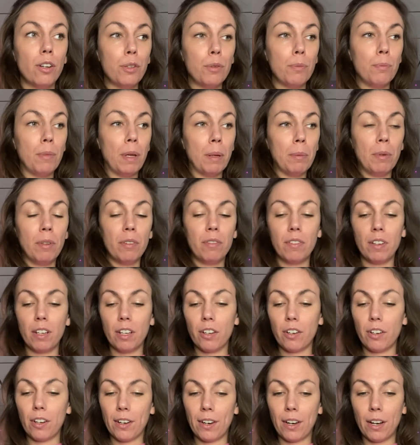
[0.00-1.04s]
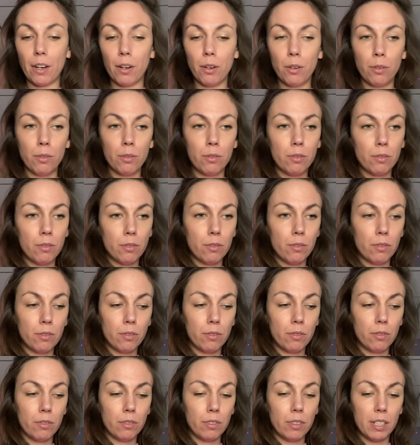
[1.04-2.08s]
maybe figuring out
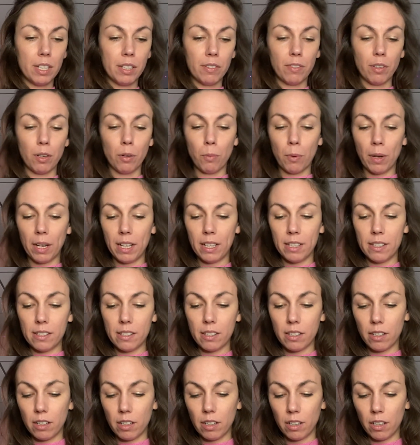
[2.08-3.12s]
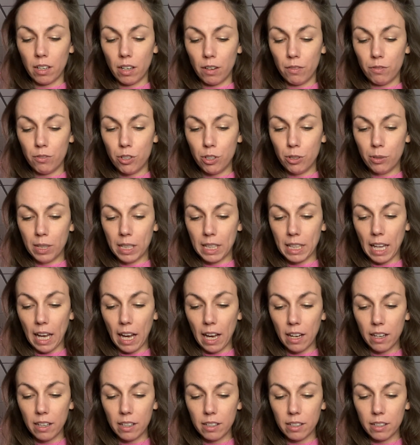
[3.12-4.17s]
different ways of doing
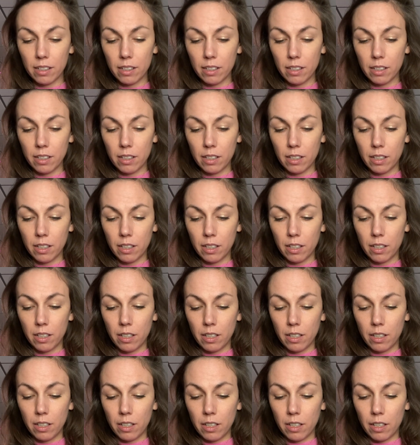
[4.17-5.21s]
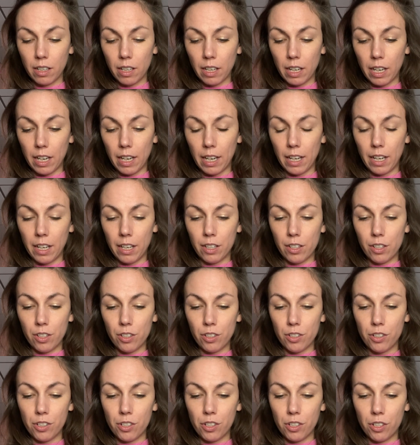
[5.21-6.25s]
that
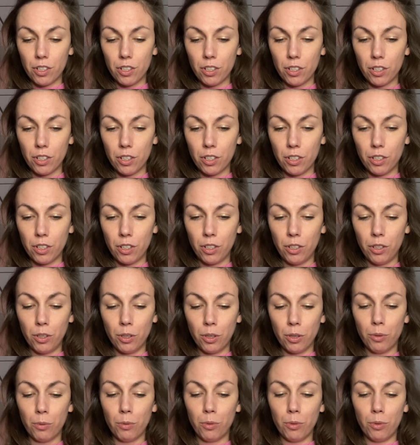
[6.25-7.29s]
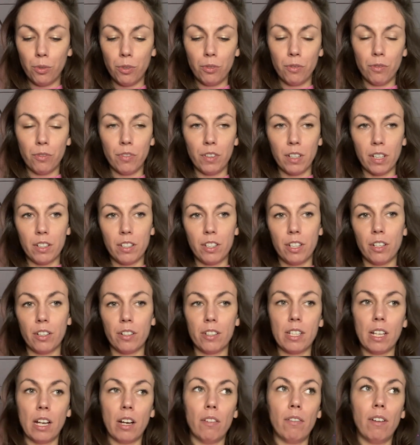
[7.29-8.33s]
and you reveal to
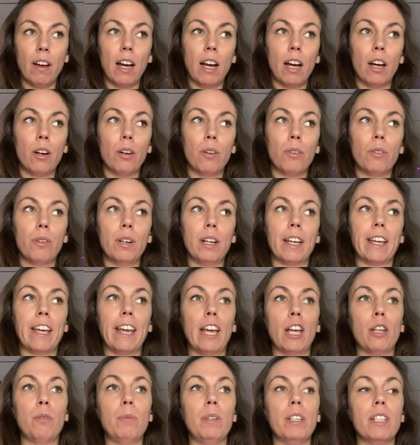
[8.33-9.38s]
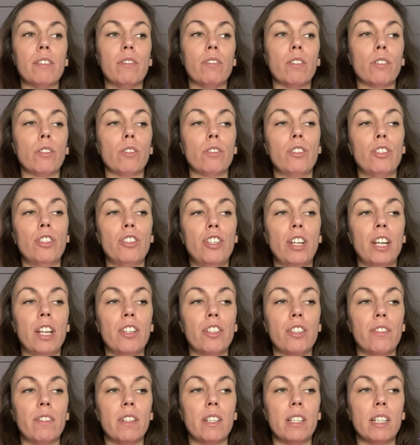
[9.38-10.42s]
yourself how it can be difficult to change
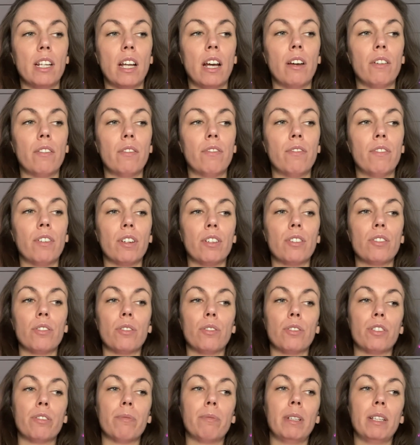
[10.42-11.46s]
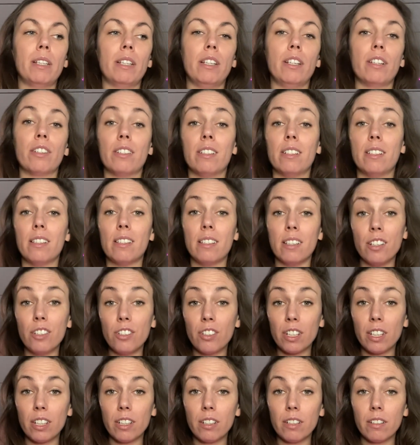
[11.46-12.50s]
if it's not first ultimately your
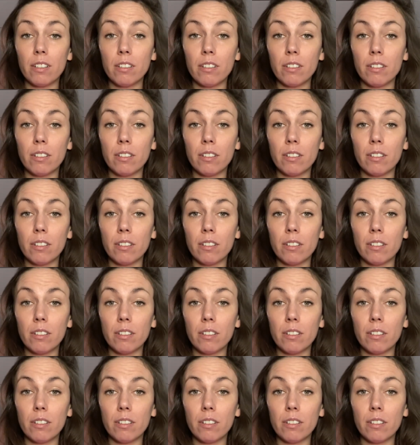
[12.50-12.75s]
decision